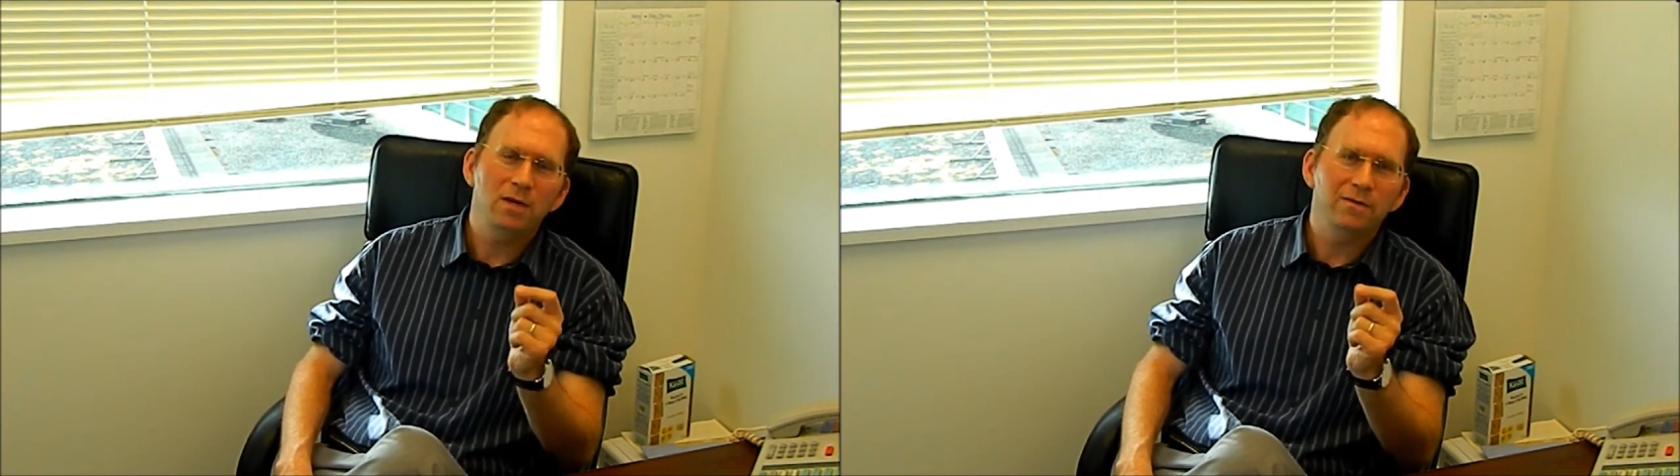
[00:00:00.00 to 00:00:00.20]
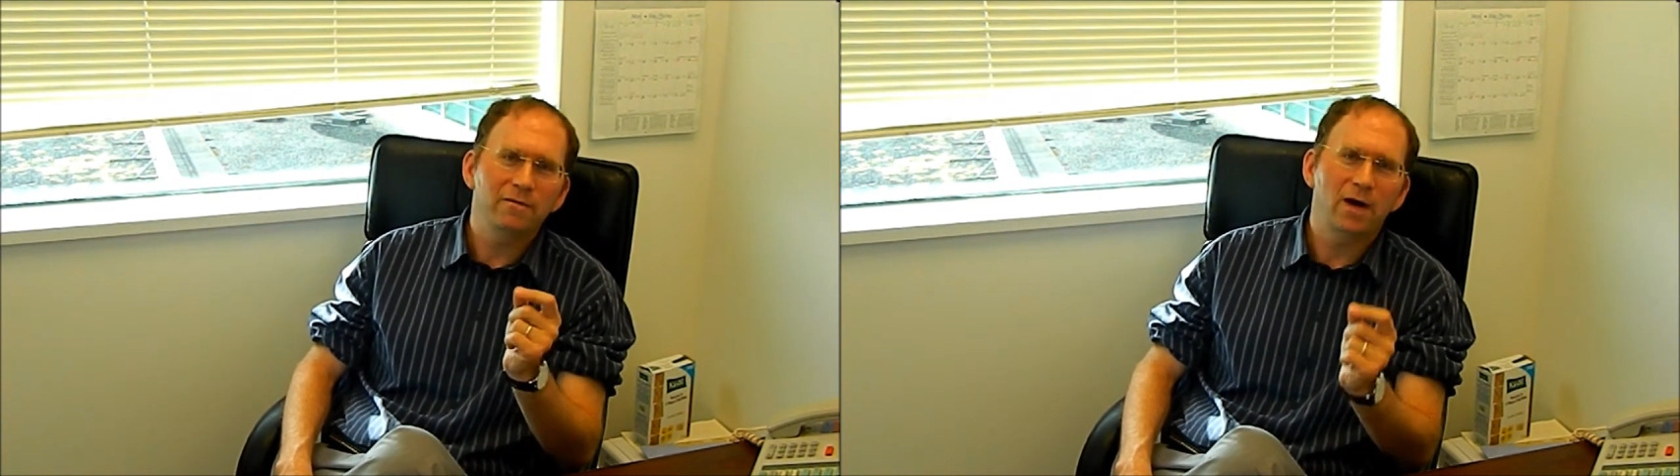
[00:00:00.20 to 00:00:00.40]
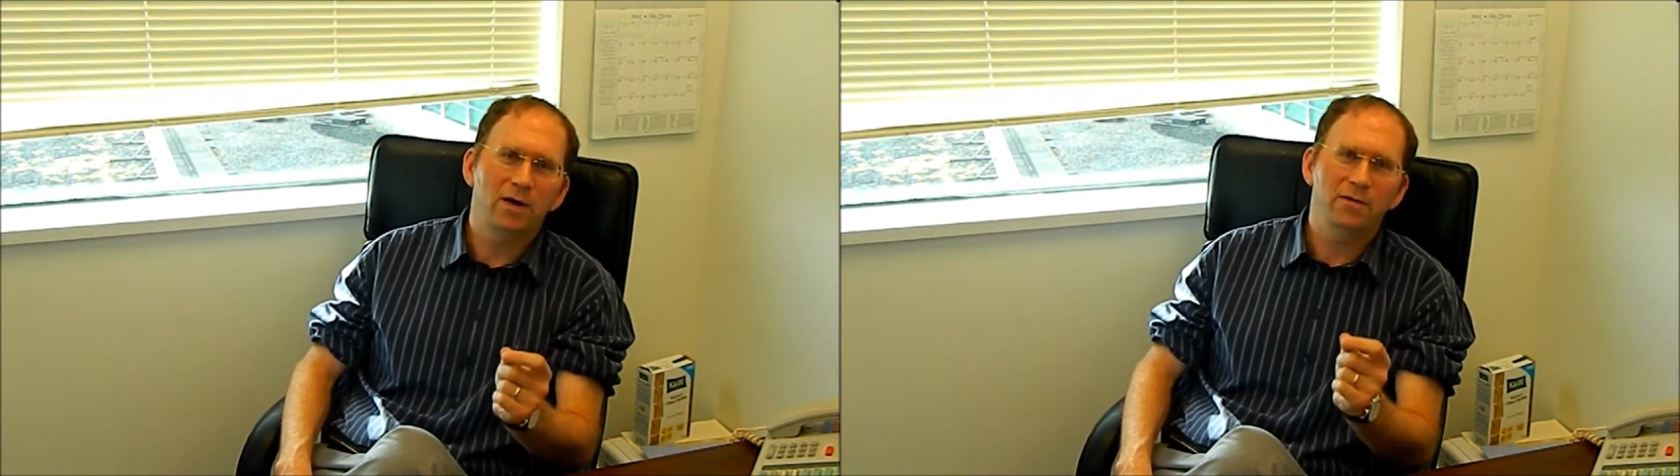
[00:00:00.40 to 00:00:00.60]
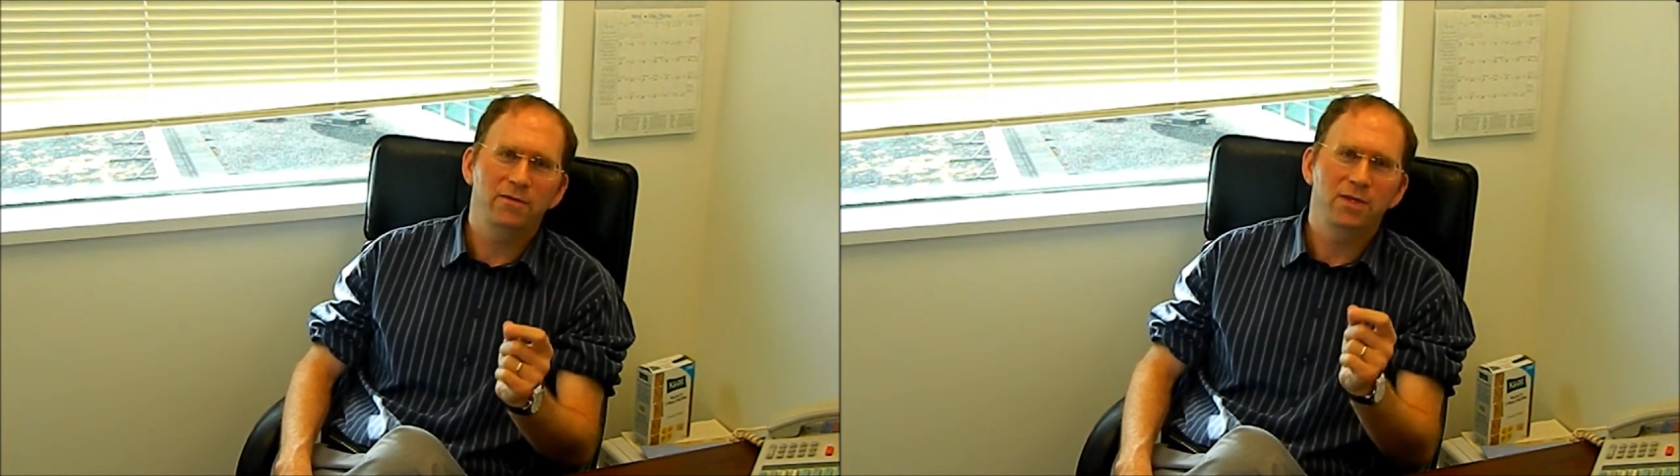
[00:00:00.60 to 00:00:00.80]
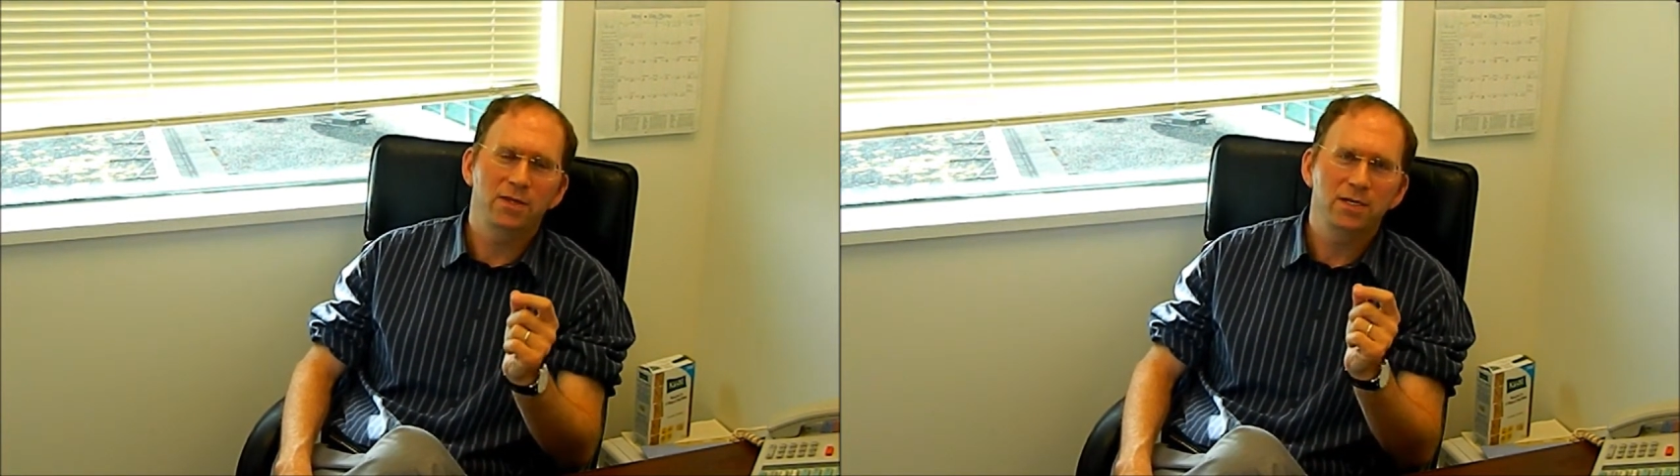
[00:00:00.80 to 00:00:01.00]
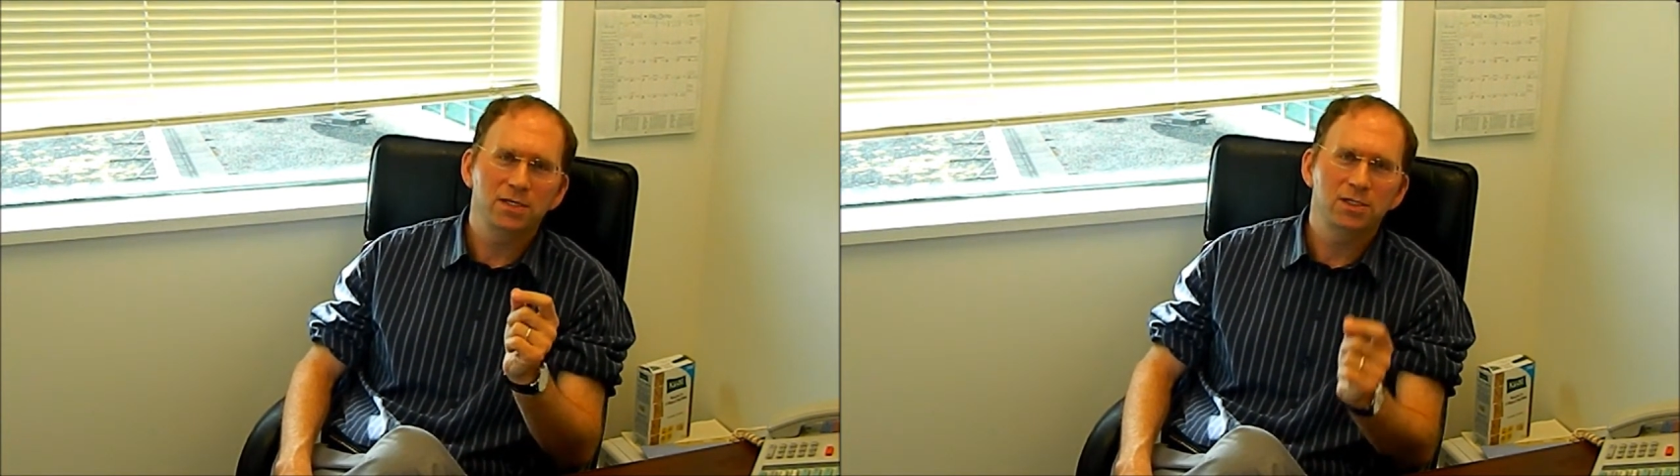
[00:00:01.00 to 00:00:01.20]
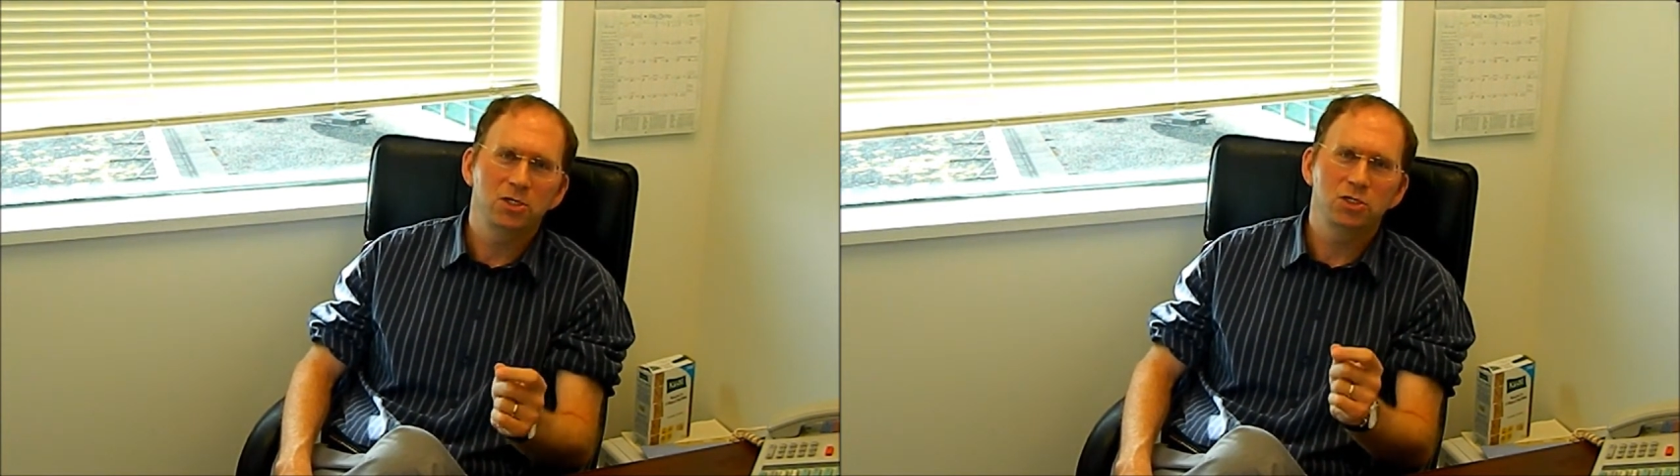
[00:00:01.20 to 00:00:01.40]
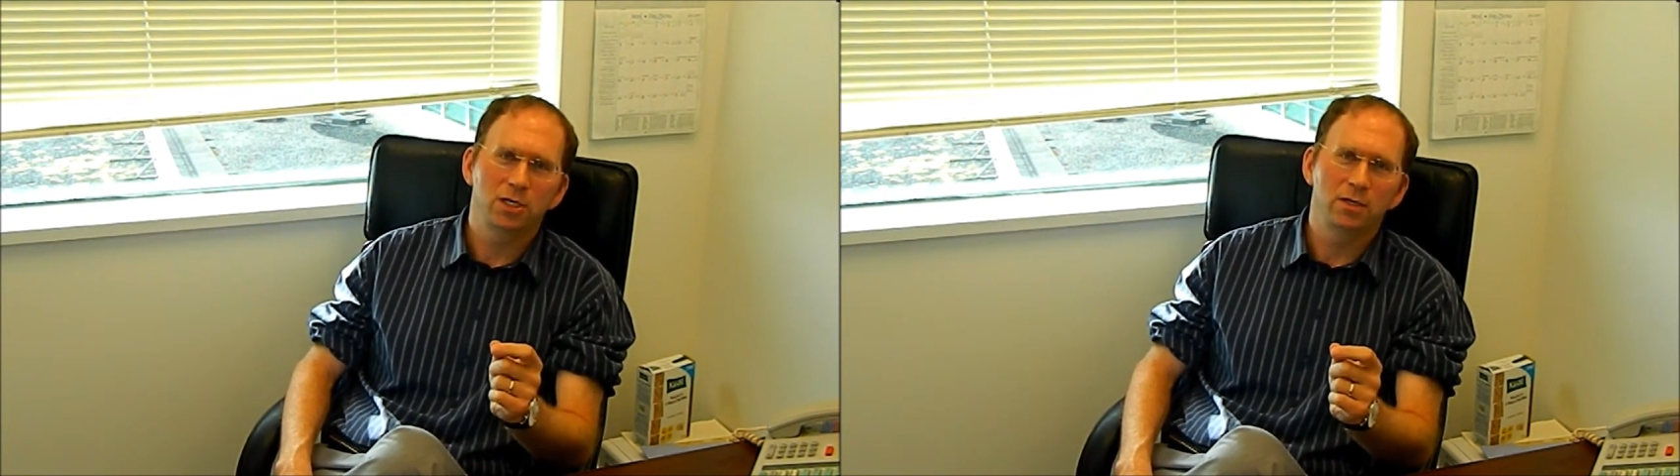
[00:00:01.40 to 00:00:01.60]
involved in the
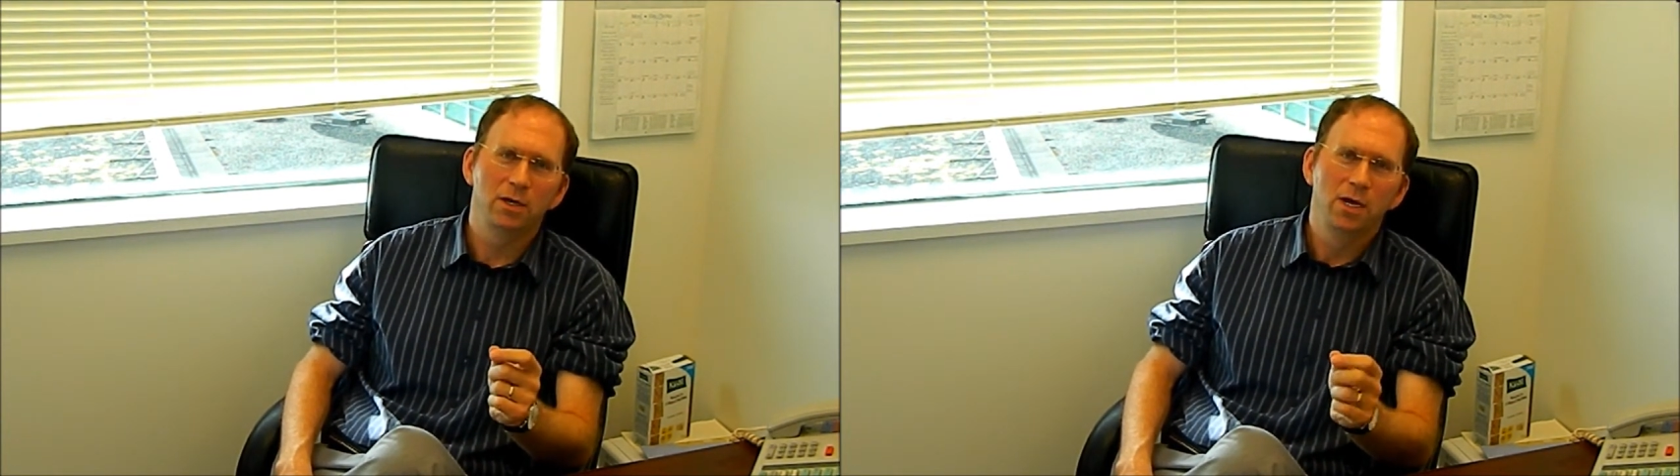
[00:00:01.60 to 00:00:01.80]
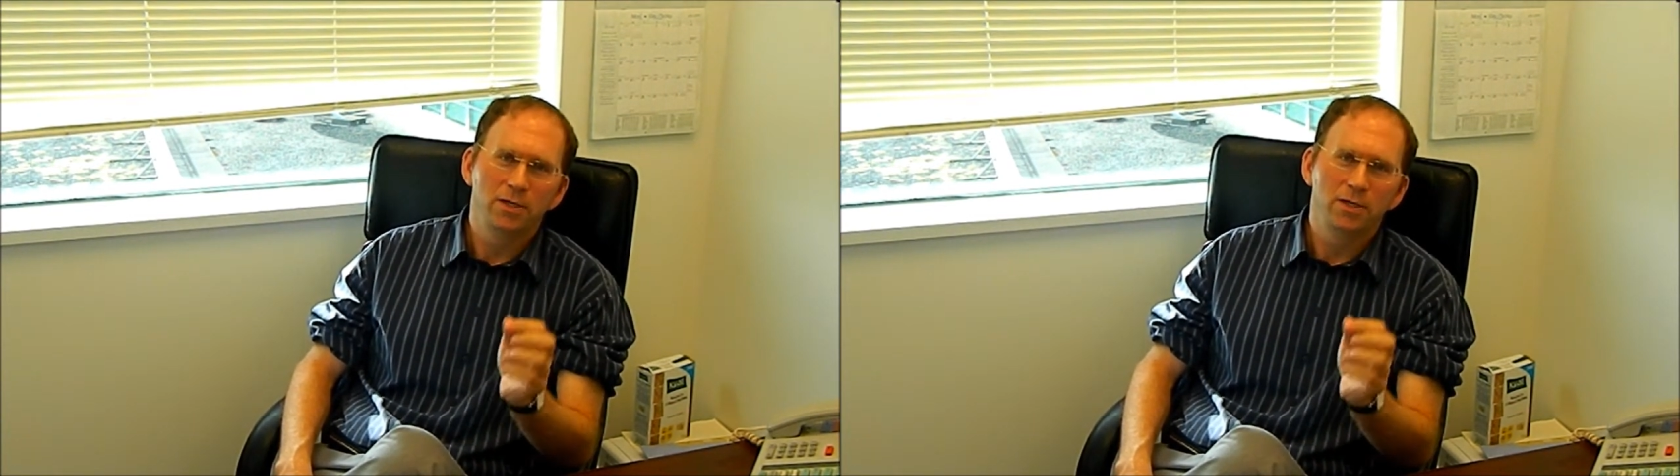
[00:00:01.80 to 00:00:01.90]
decision